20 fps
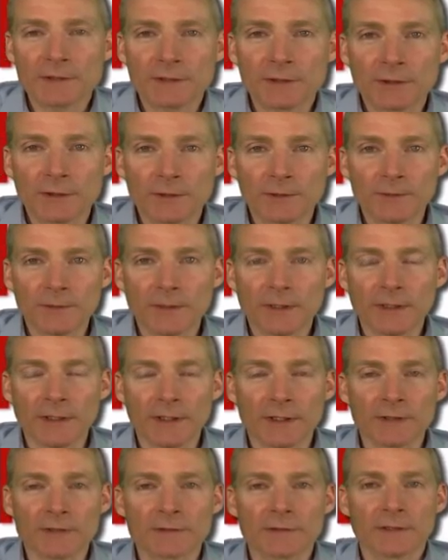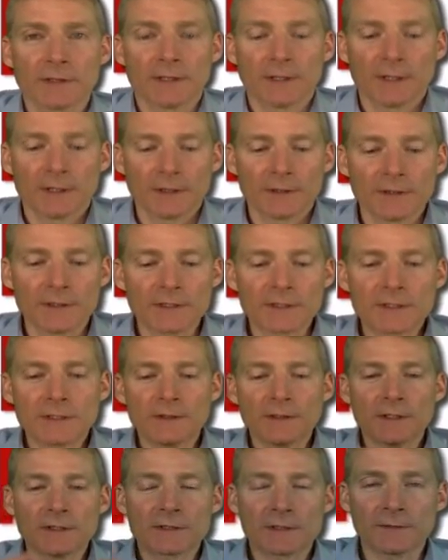syndrome is the
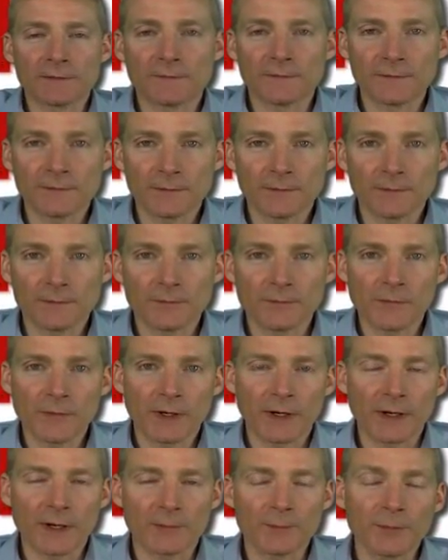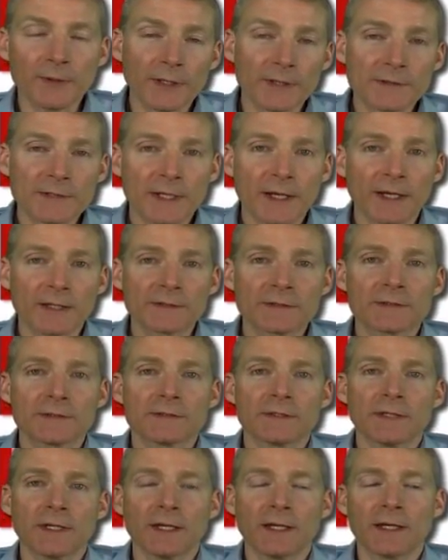series of blood
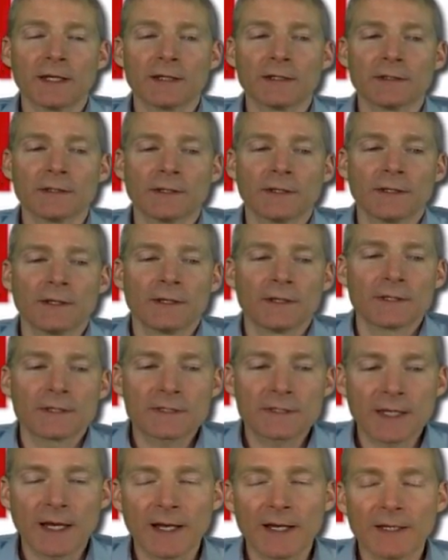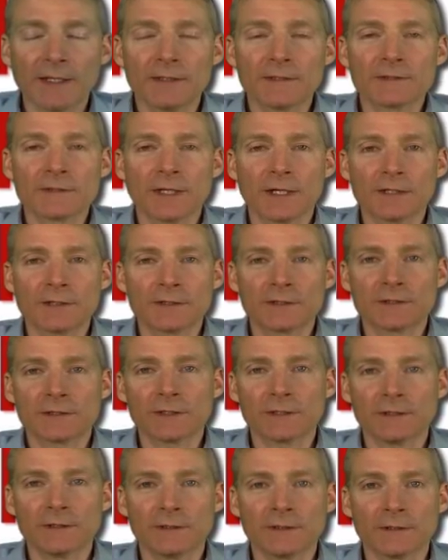tests and signs that
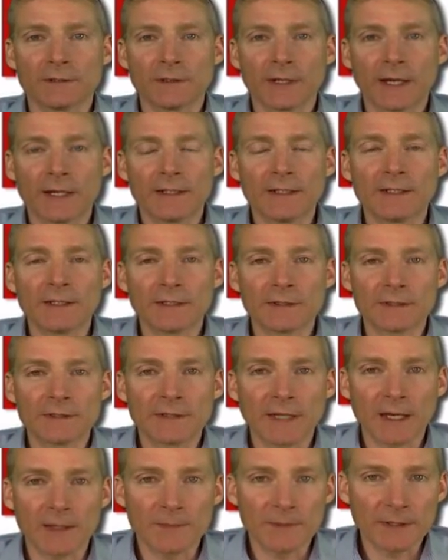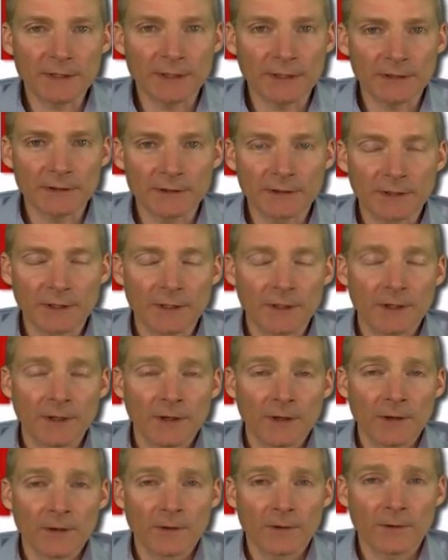you're heading into diabetes
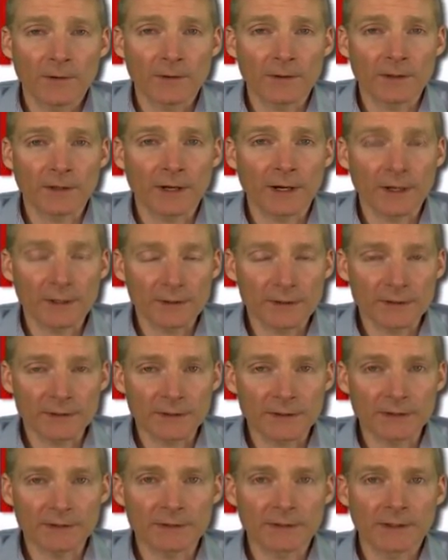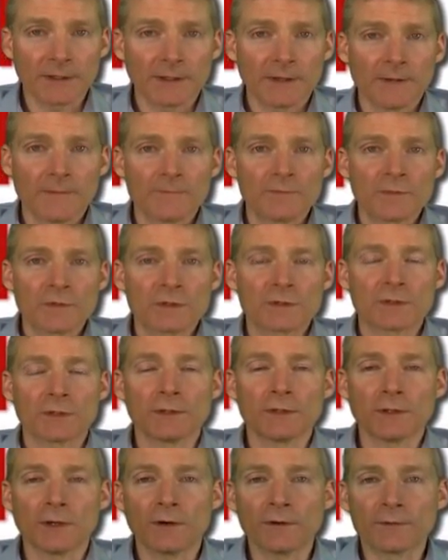or heart disease. So
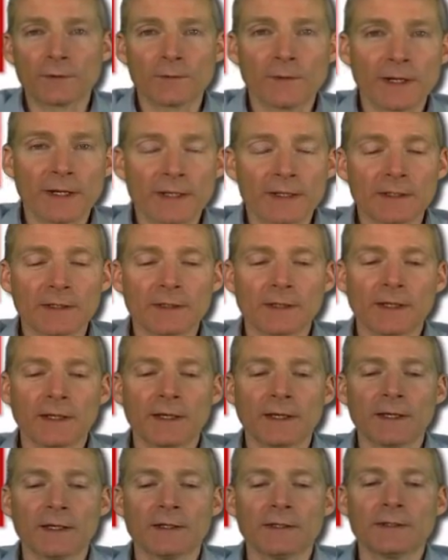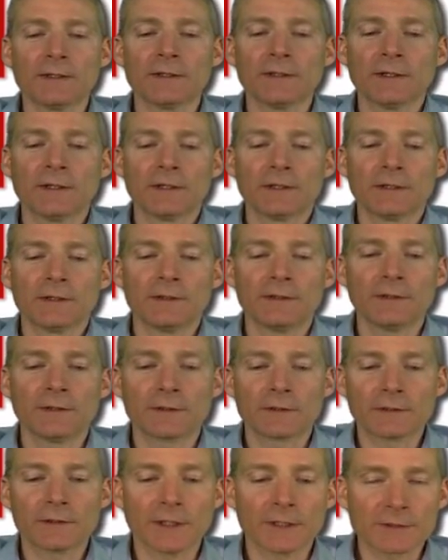you're overweight and your
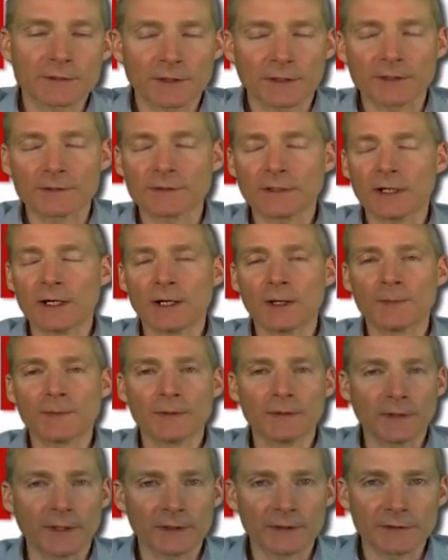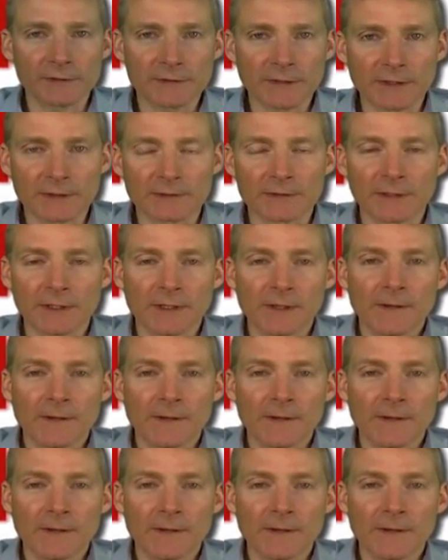cholesterol's up and all these things.